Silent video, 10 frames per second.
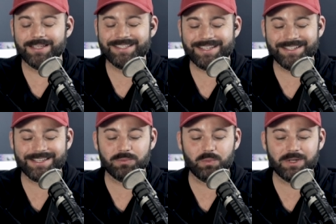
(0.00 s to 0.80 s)
this
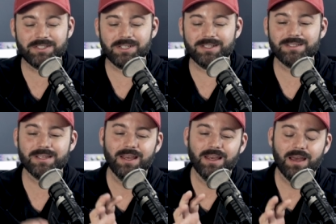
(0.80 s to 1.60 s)
season, which is
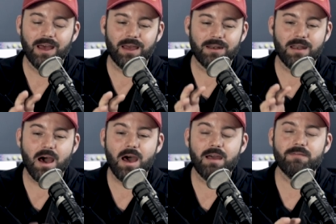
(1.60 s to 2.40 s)

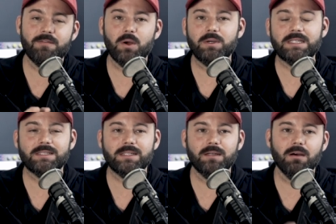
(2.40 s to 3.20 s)
not
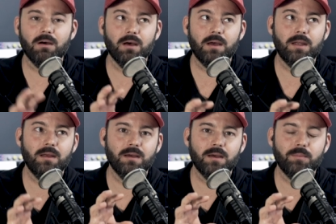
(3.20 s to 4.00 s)
focusing on
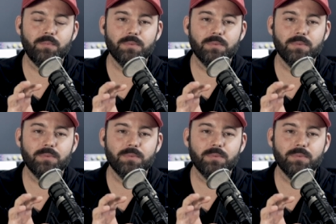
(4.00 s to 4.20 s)
a,